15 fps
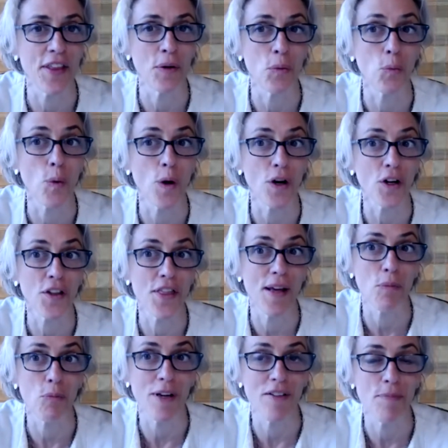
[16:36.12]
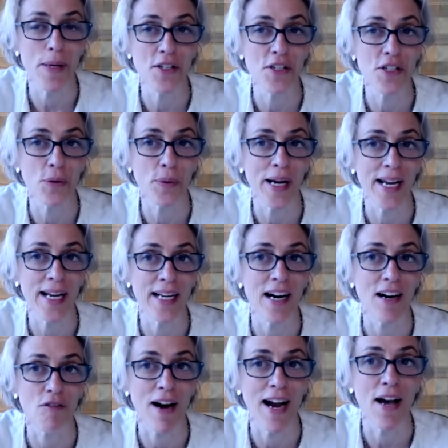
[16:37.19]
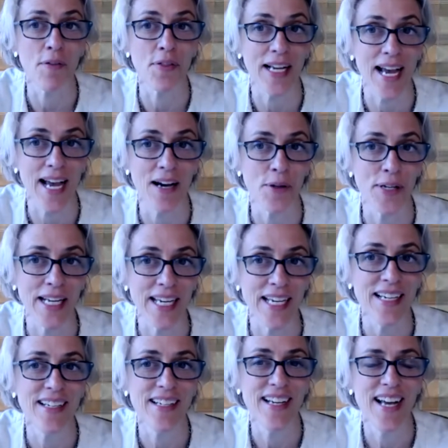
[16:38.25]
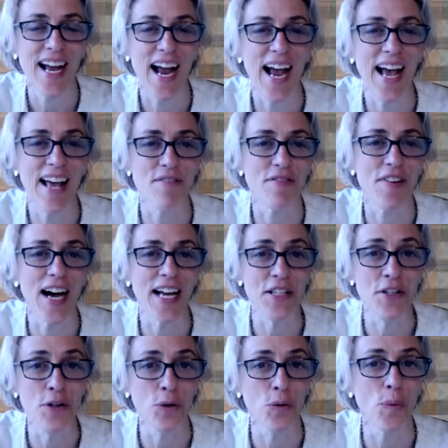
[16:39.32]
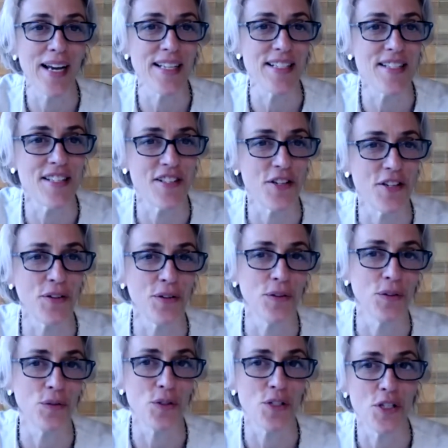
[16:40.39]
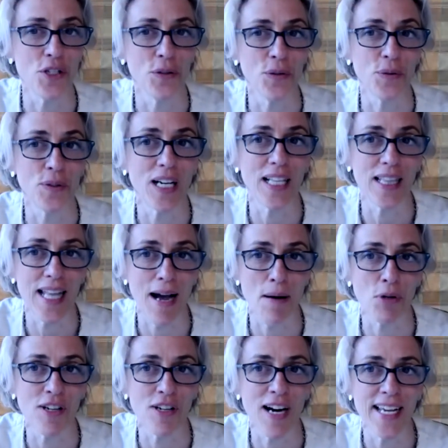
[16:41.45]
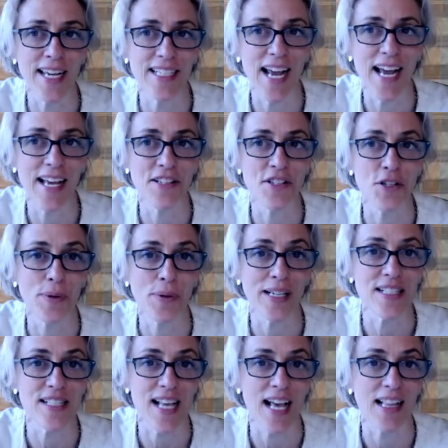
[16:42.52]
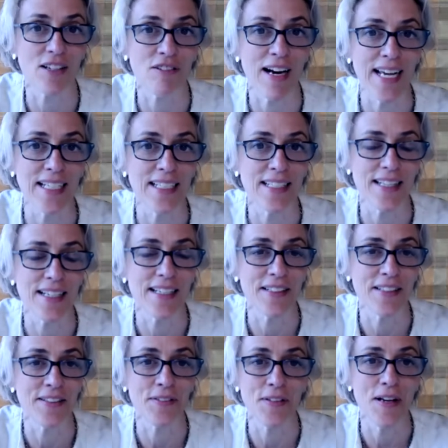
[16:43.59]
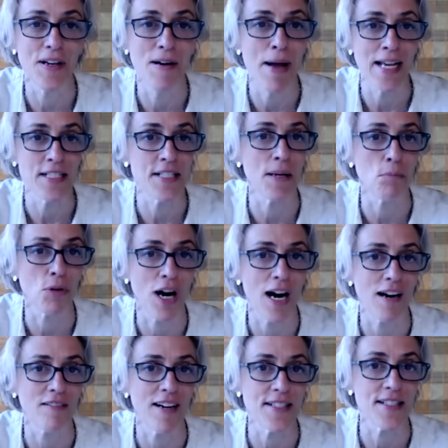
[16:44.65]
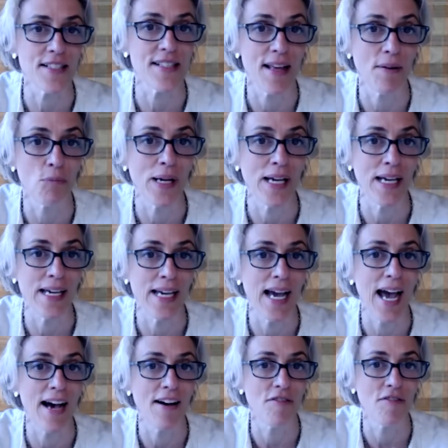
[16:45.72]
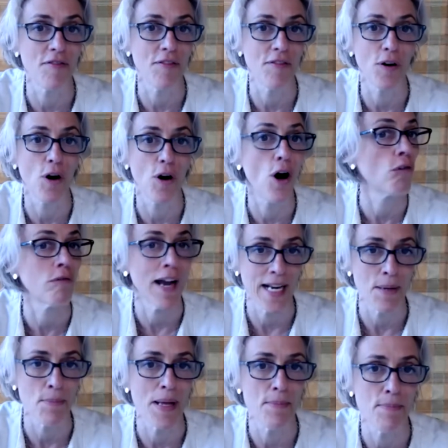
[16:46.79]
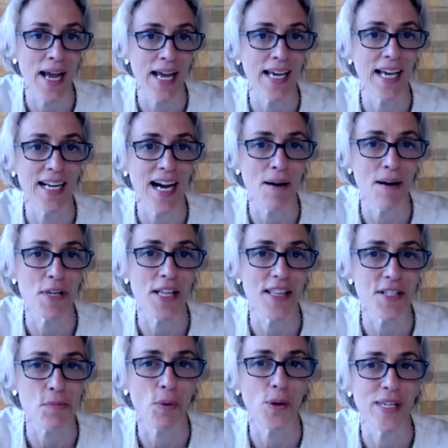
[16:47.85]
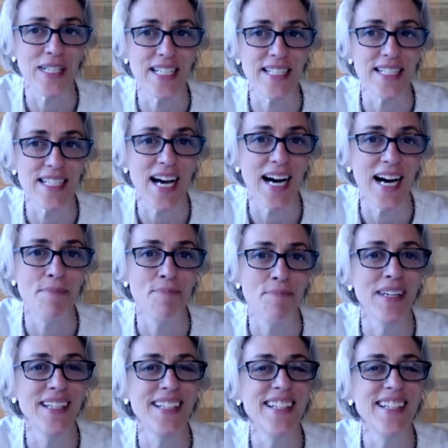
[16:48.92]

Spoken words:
the work that we've been doing around the county and find new ways to collaborate and to accelerate the amazing progress that we have already been making up to this point in time.